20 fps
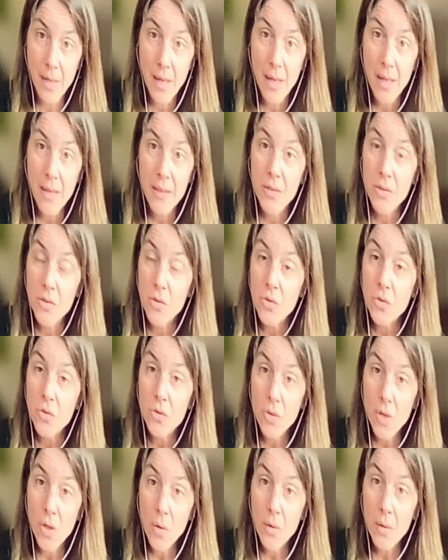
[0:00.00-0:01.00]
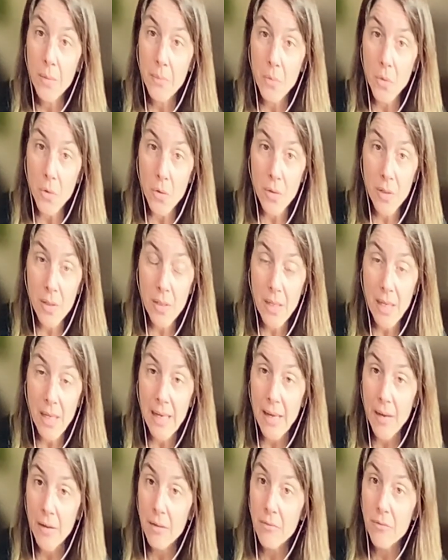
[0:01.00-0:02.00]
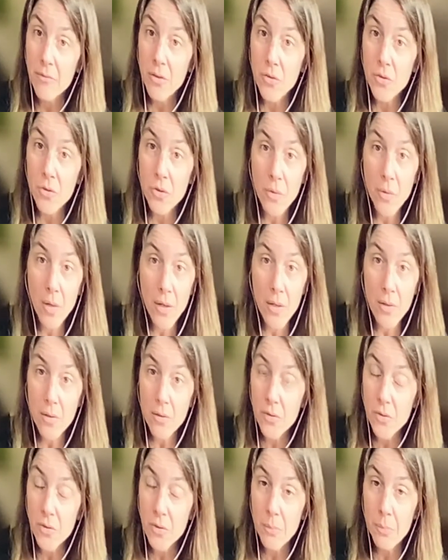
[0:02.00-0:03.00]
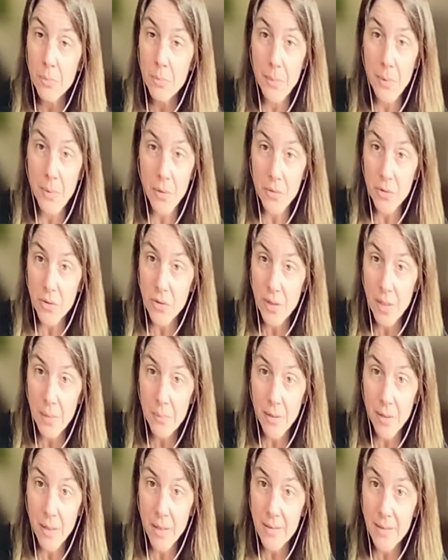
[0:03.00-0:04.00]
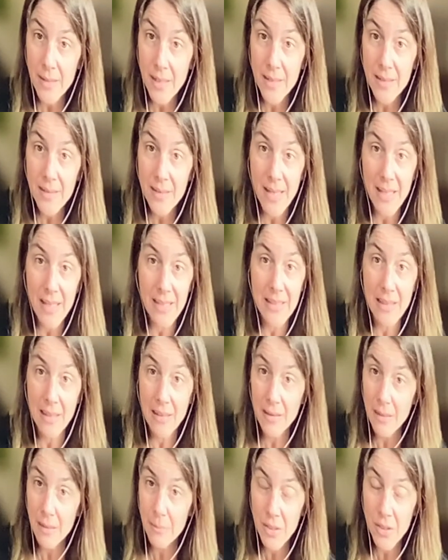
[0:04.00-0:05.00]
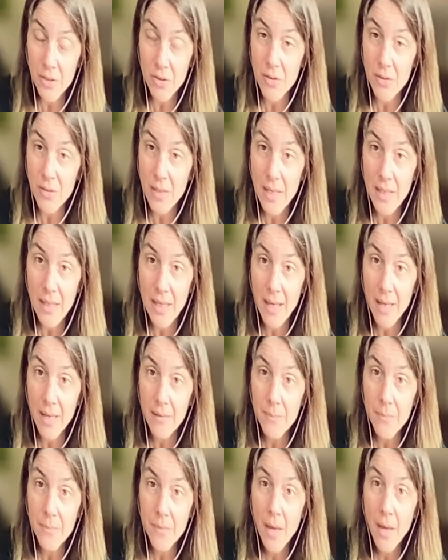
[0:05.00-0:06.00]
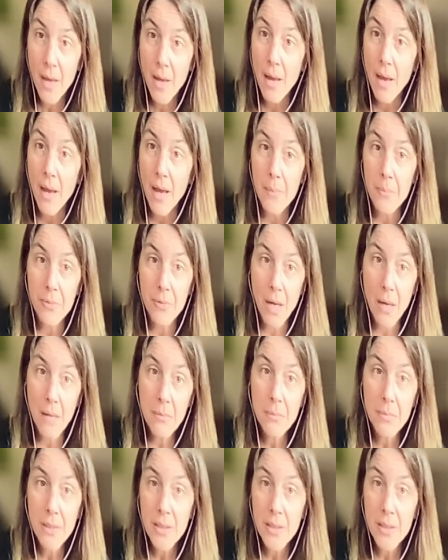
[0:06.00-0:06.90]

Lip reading: This is so important. And out of the 200 or so proposals I process and daily pitches I get, I probably